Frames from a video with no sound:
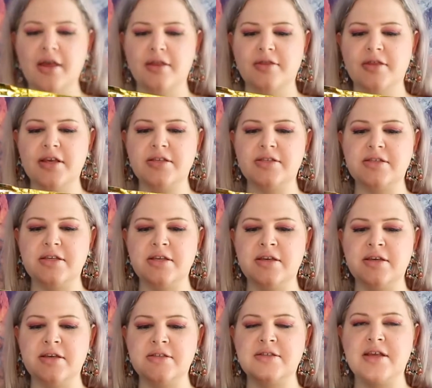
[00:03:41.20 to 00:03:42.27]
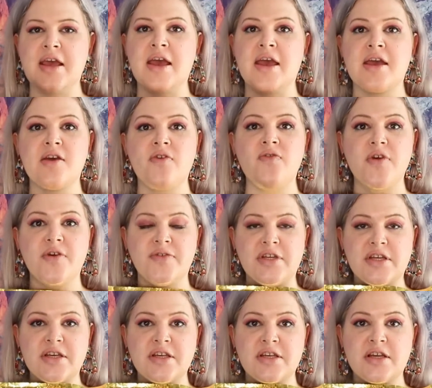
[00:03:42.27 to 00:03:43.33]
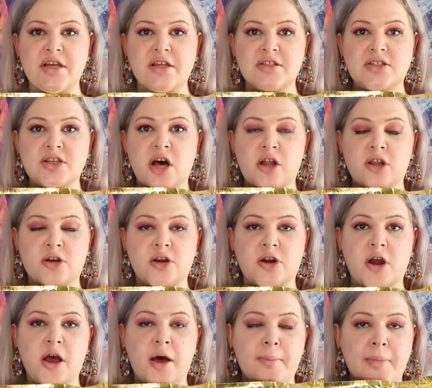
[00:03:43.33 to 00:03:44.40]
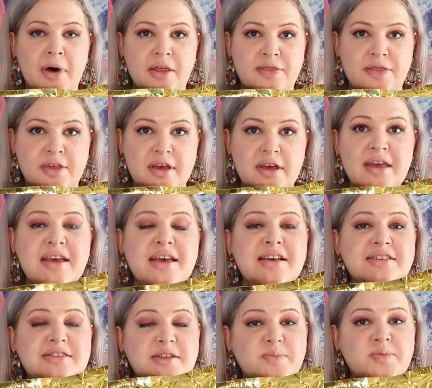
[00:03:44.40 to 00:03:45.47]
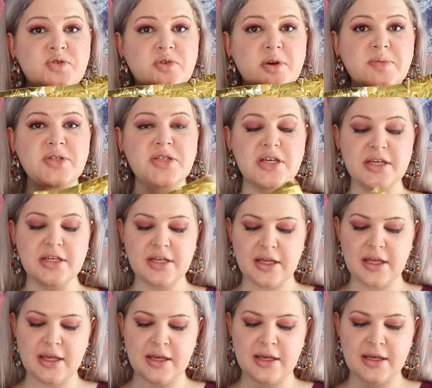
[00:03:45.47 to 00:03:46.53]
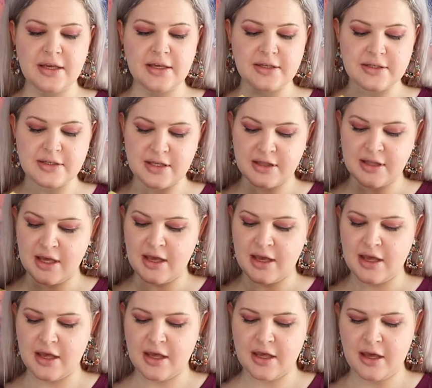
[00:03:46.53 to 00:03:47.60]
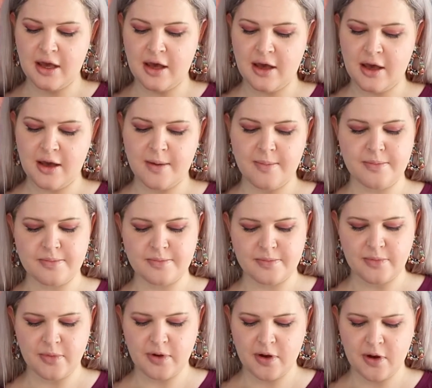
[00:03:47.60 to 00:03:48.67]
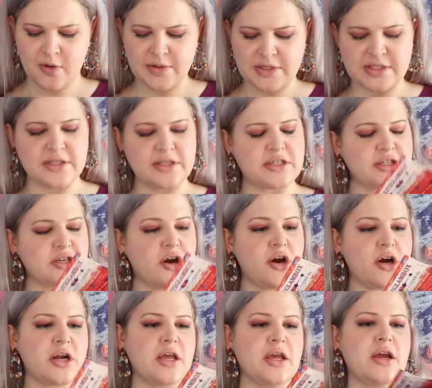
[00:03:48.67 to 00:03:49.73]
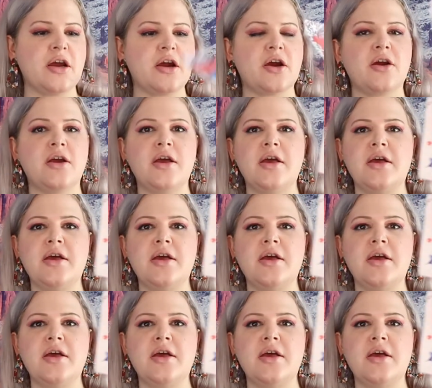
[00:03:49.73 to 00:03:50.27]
This is a $15 a month subscription, and they always send this card here.